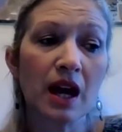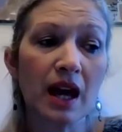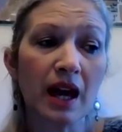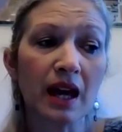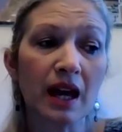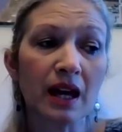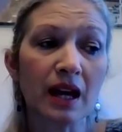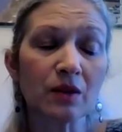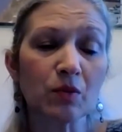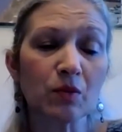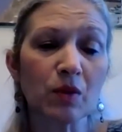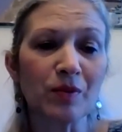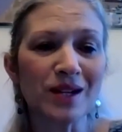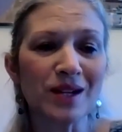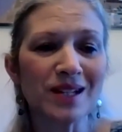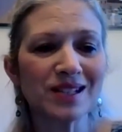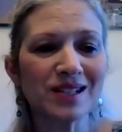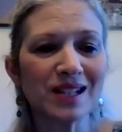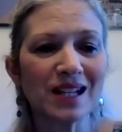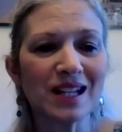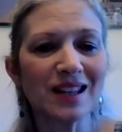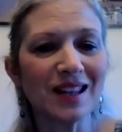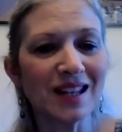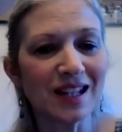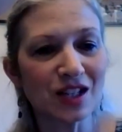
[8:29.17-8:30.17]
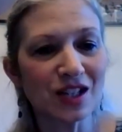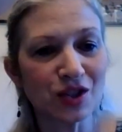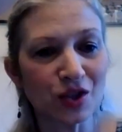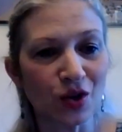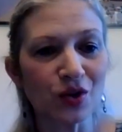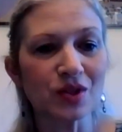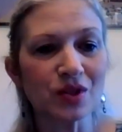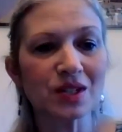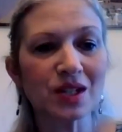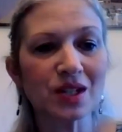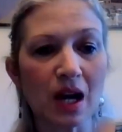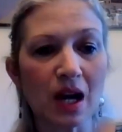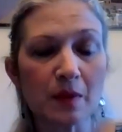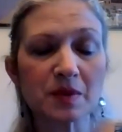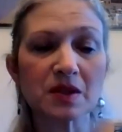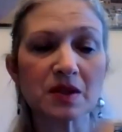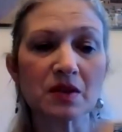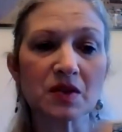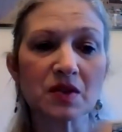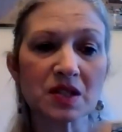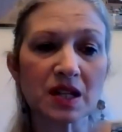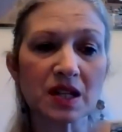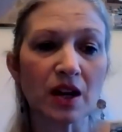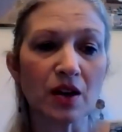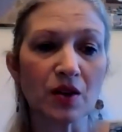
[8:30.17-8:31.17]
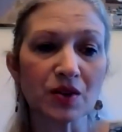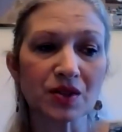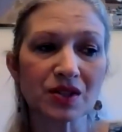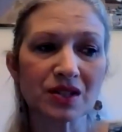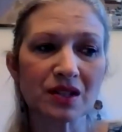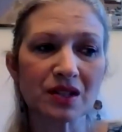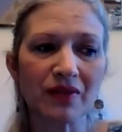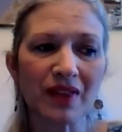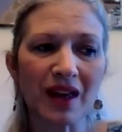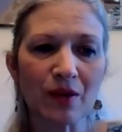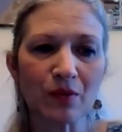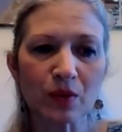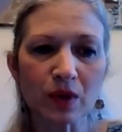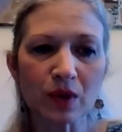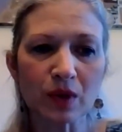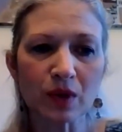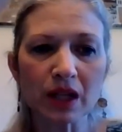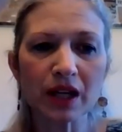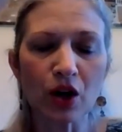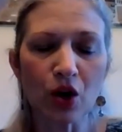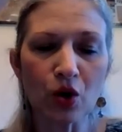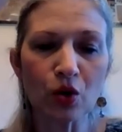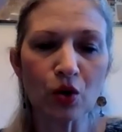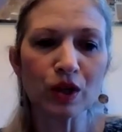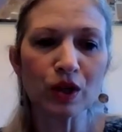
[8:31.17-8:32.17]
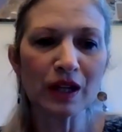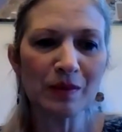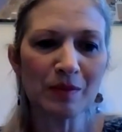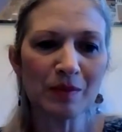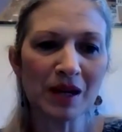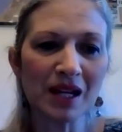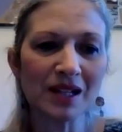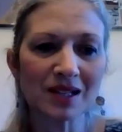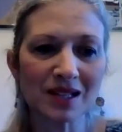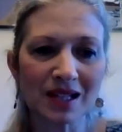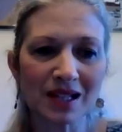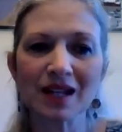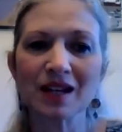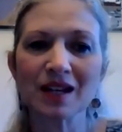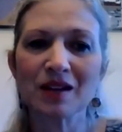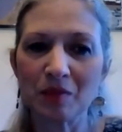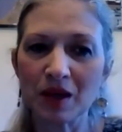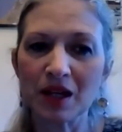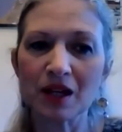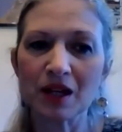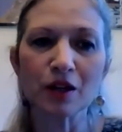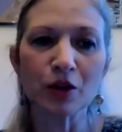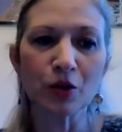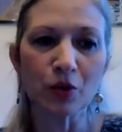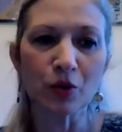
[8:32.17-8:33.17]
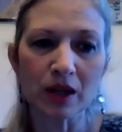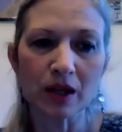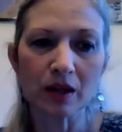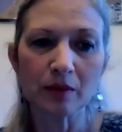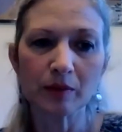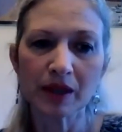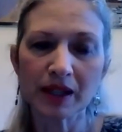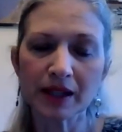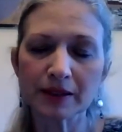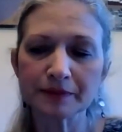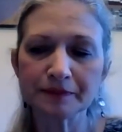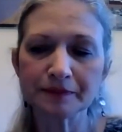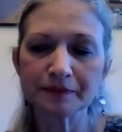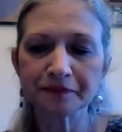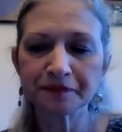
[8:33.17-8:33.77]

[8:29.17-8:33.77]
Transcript: and when we see these certain types of cells, that really only means it can be a leukemia.